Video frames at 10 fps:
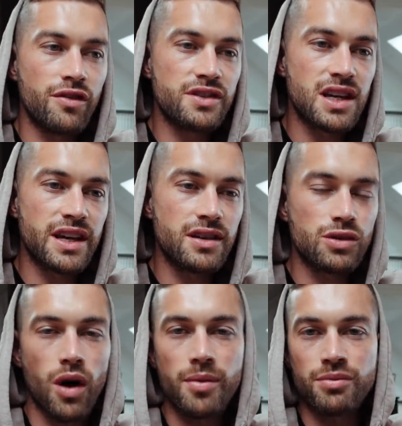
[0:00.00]
obviously it's
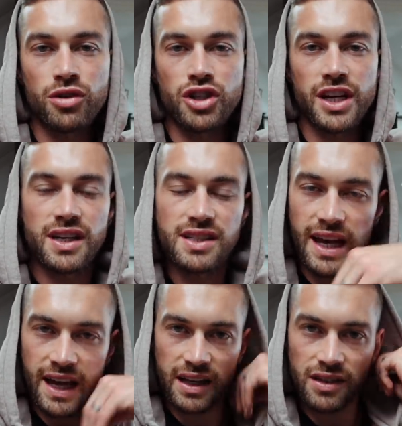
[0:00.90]
quite a big project,
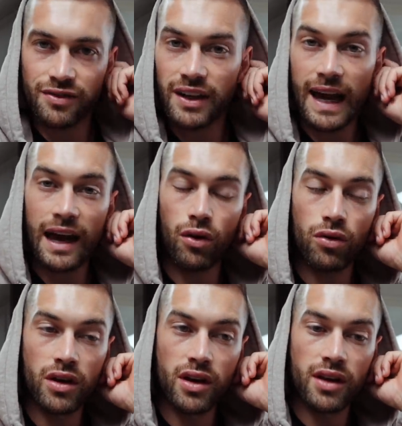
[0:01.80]
and for now,
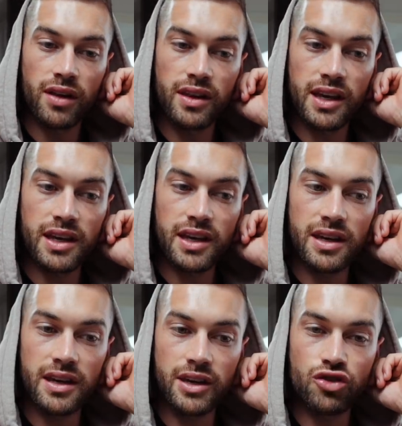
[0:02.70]

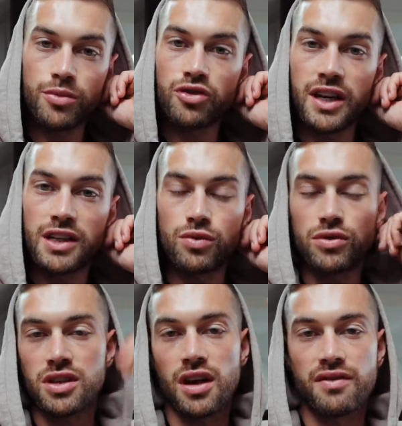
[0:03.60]
the drip trays will
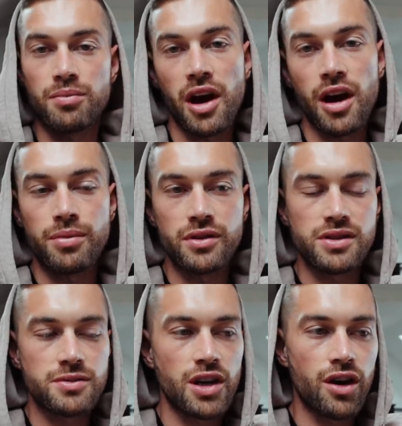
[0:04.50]
serve the purpose.
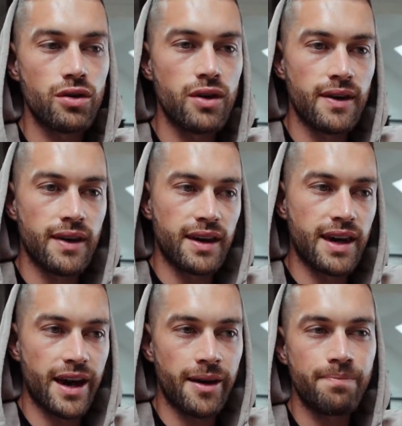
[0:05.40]
So
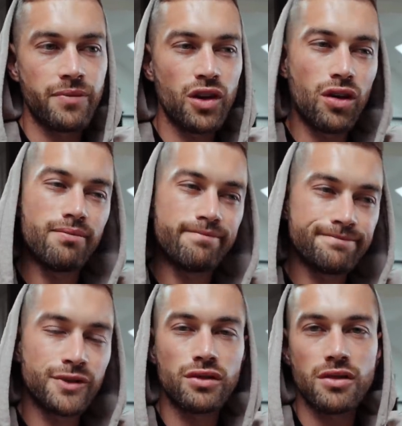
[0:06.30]
yeah, not
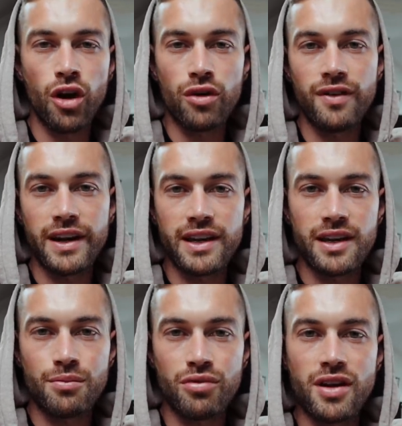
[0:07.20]
overly
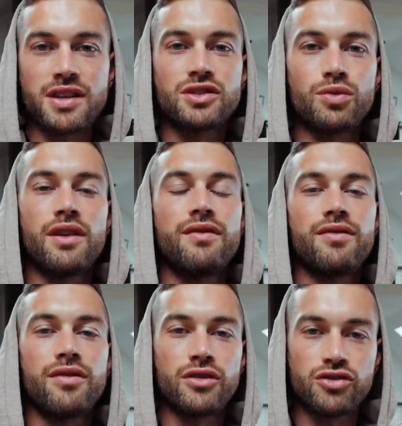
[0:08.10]
impressed
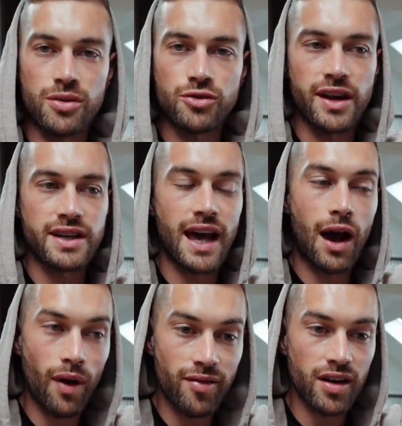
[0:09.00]
with those drip trays.
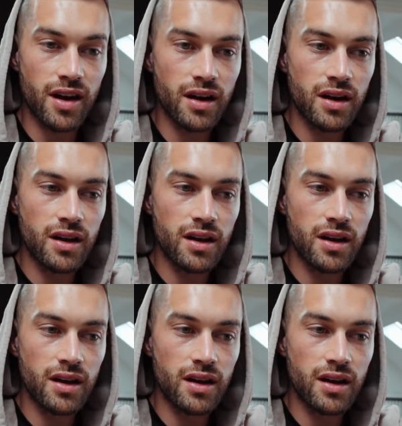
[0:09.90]
However,